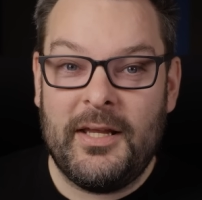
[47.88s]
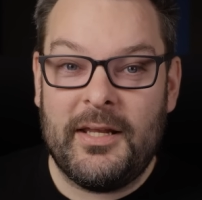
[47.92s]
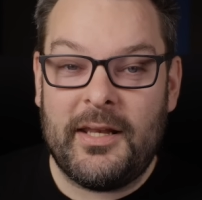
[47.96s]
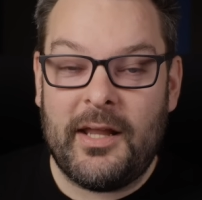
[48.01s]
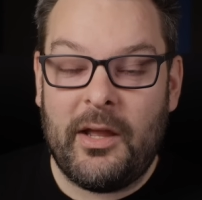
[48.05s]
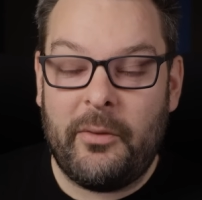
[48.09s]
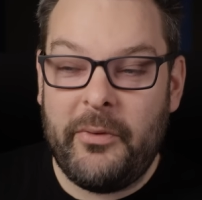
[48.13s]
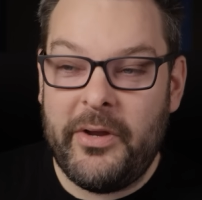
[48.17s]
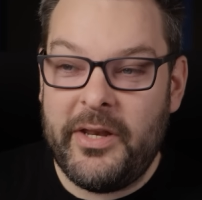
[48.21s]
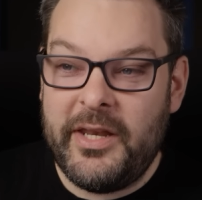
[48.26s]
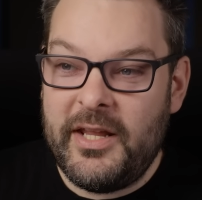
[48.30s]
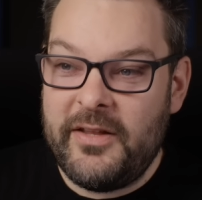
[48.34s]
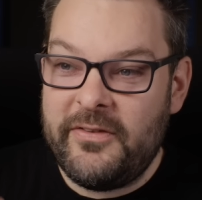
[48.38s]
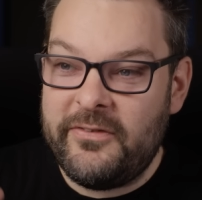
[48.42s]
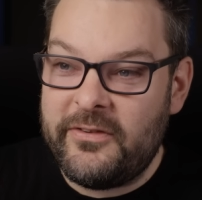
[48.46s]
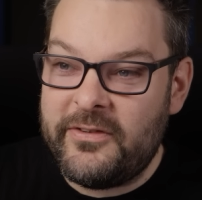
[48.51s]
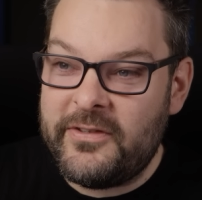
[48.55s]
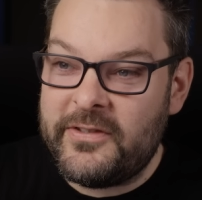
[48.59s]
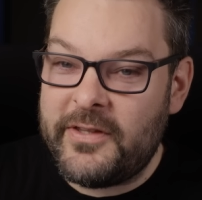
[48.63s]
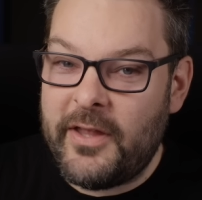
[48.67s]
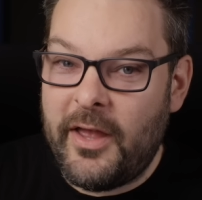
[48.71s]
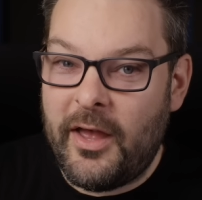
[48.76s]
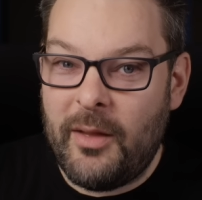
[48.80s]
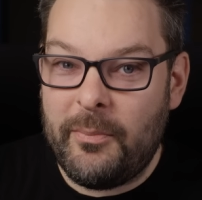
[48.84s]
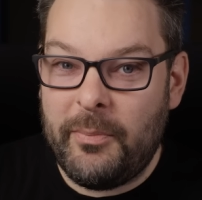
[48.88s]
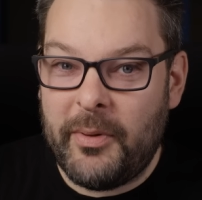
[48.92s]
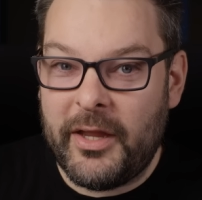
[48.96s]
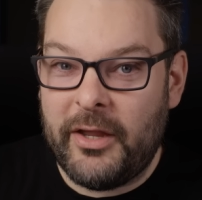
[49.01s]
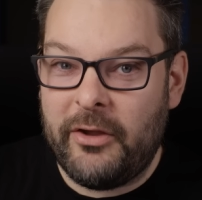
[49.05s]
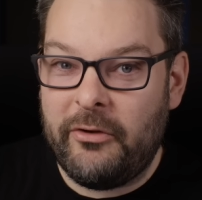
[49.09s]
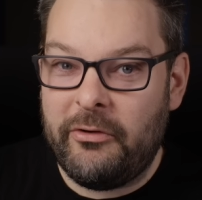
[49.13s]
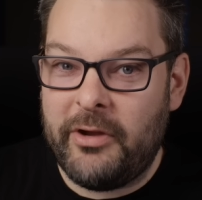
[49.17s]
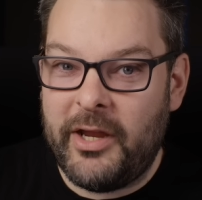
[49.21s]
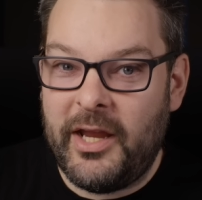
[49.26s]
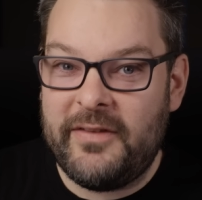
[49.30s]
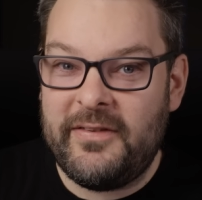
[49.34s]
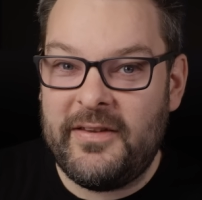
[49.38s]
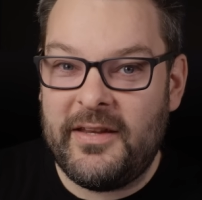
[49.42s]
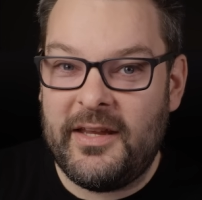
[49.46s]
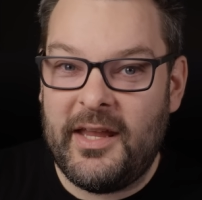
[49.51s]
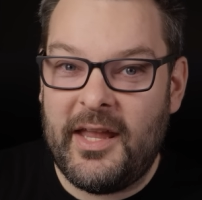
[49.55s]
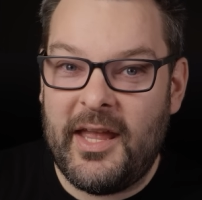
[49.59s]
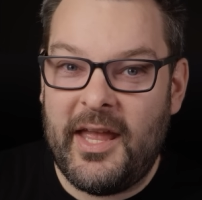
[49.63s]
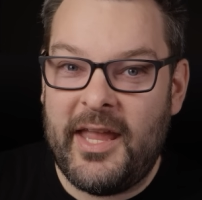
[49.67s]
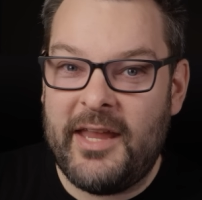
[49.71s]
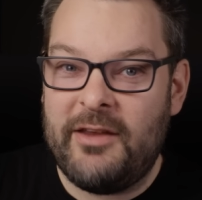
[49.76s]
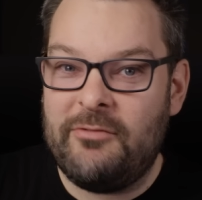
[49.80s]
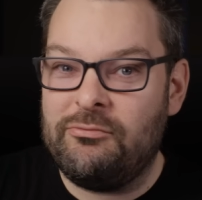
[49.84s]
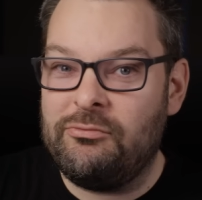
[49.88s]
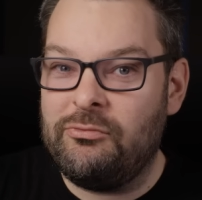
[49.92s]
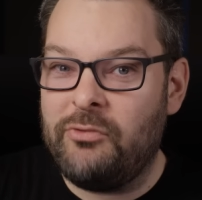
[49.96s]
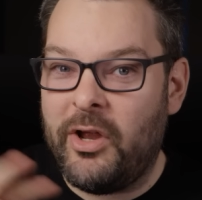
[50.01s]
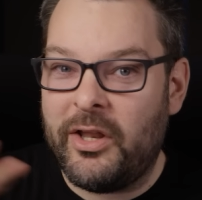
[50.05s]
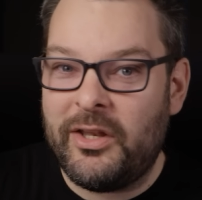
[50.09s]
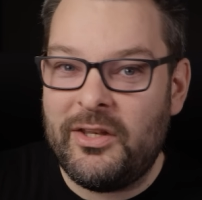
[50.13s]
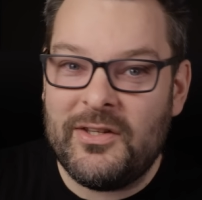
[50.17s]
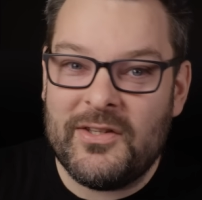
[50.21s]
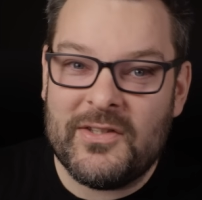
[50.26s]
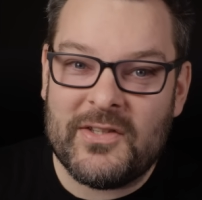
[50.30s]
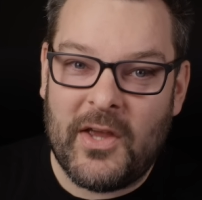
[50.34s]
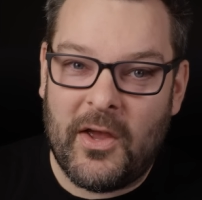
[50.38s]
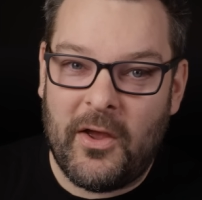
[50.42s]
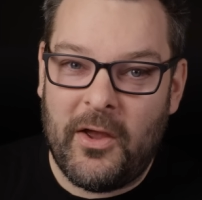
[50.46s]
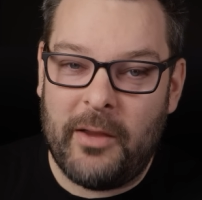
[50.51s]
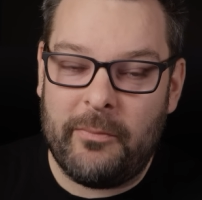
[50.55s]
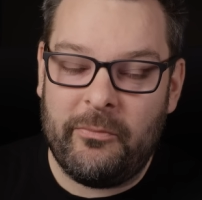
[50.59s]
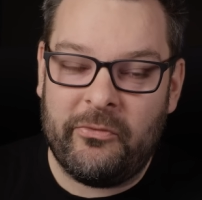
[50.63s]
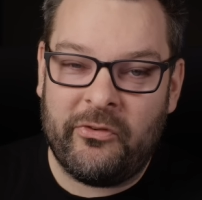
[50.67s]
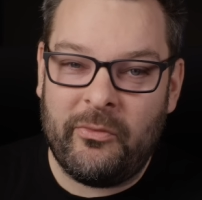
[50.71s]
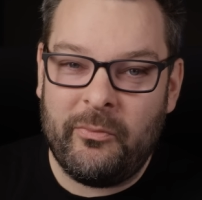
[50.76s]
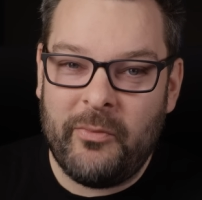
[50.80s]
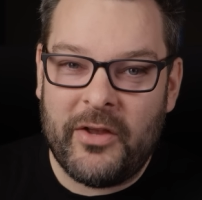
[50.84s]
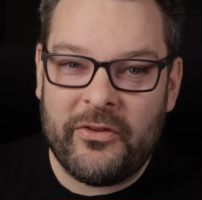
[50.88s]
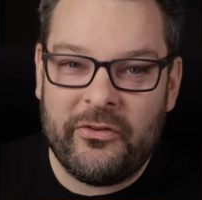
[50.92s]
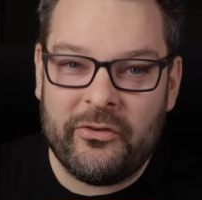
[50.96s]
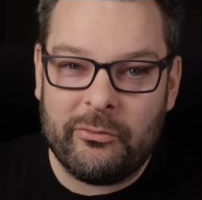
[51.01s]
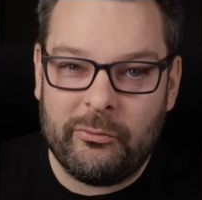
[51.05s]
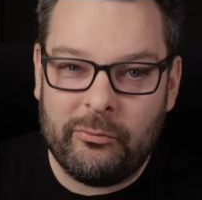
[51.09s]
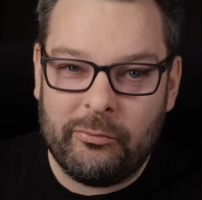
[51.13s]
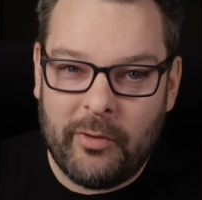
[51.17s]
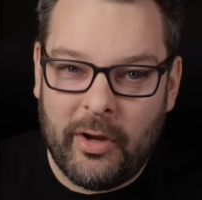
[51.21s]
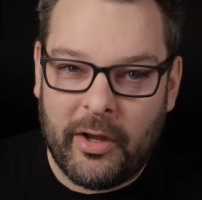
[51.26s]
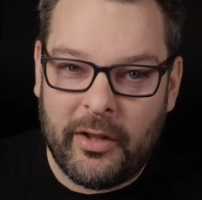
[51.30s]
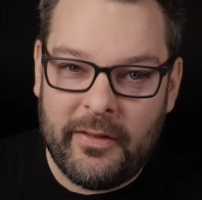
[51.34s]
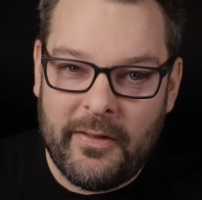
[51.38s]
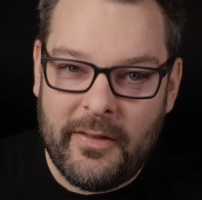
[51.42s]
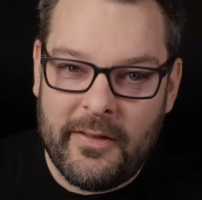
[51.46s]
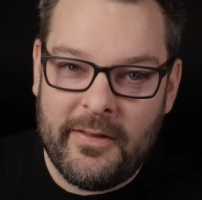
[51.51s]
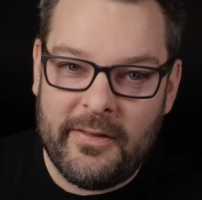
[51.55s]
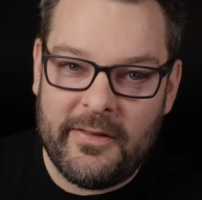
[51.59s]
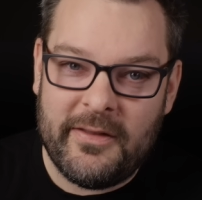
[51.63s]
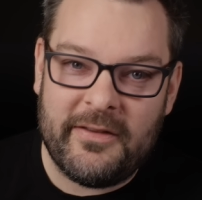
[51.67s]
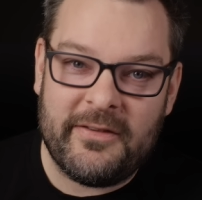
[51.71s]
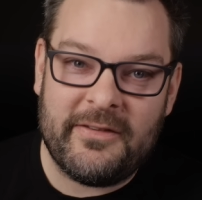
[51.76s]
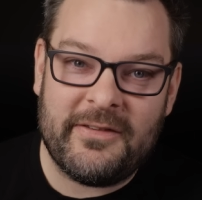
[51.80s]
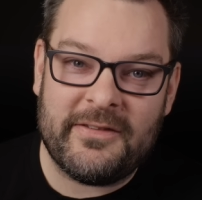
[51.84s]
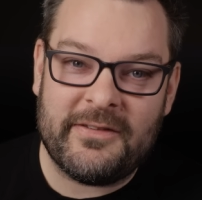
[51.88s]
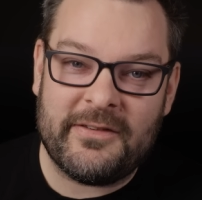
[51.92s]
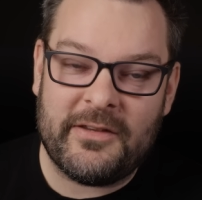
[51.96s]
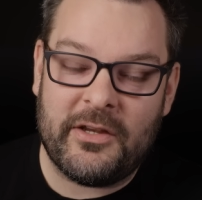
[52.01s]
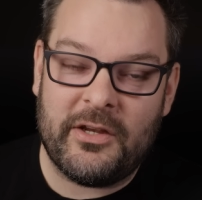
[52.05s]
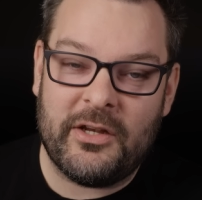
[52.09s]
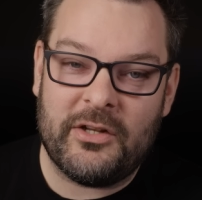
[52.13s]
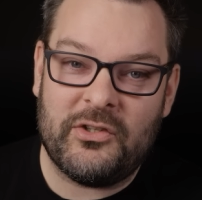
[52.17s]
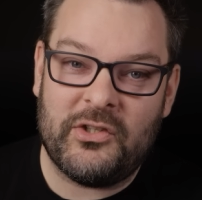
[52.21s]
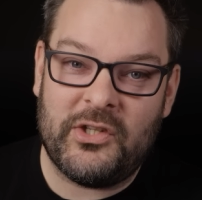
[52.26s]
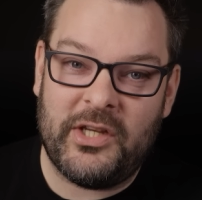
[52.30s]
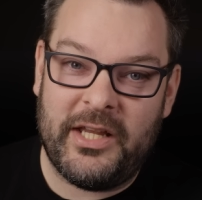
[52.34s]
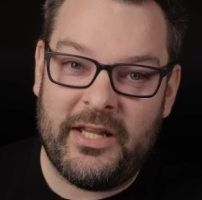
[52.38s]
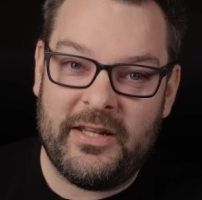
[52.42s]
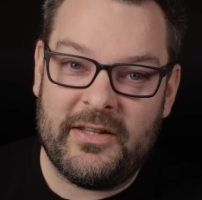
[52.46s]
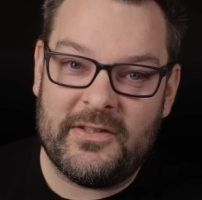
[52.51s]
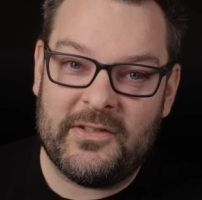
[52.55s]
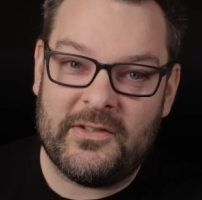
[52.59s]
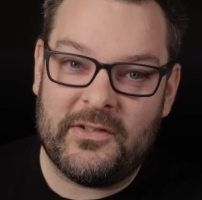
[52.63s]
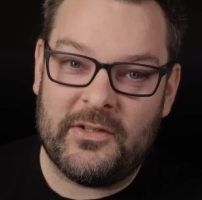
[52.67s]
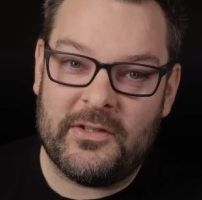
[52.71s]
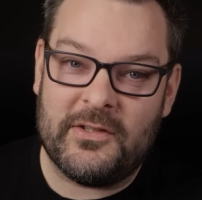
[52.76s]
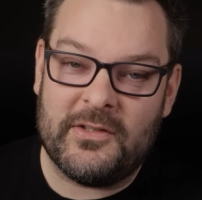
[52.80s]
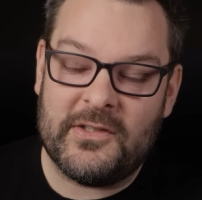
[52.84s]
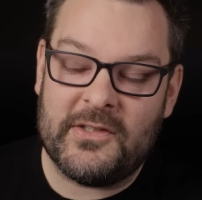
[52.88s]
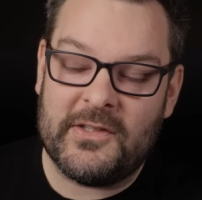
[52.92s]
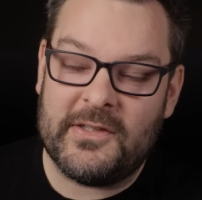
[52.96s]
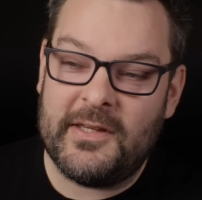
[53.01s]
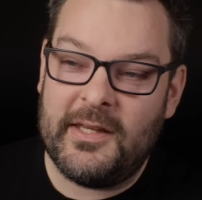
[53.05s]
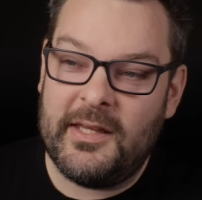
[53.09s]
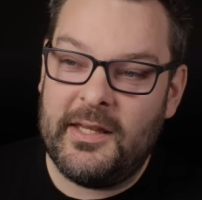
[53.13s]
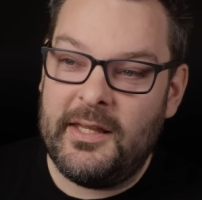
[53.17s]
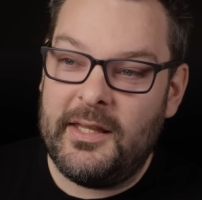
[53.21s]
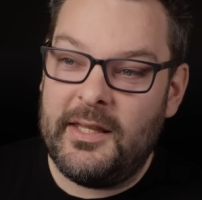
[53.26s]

Now we need to start by creating a runtime, somewhere to run this search instance.